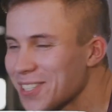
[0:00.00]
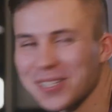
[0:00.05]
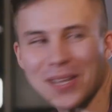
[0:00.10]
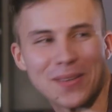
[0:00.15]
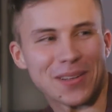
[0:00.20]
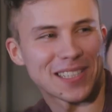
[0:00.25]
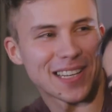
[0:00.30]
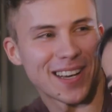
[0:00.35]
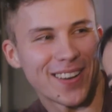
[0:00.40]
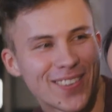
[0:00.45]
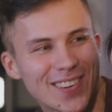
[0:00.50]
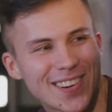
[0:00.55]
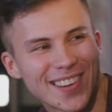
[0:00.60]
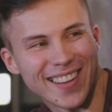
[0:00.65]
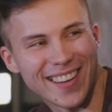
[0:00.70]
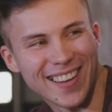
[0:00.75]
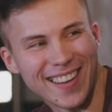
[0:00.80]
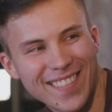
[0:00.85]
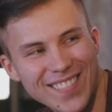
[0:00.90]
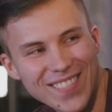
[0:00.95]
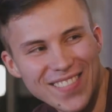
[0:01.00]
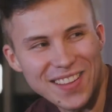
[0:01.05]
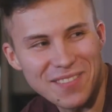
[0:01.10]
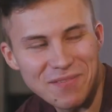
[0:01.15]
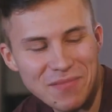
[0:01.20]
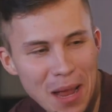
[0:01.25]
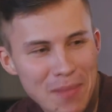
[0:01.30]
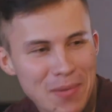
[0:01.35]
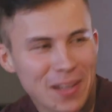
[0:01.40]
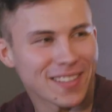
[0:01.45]
curiosity about the
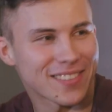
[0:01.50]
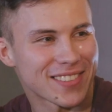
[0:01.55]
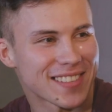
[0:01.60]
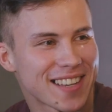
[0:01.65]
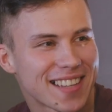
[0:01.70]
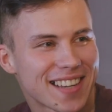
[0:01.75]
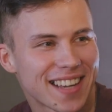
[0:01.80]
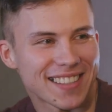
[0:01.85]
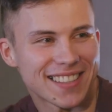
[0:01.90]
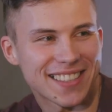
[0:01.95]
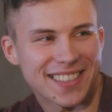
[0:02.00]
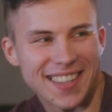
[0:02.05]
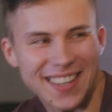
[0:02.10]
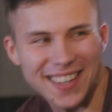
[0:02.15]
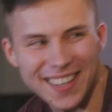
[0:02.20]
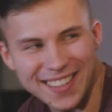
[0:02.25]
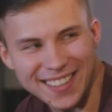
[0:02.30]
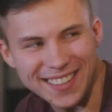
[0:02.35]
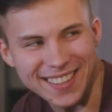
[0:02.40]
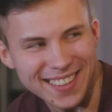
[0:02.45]
mysterious realm of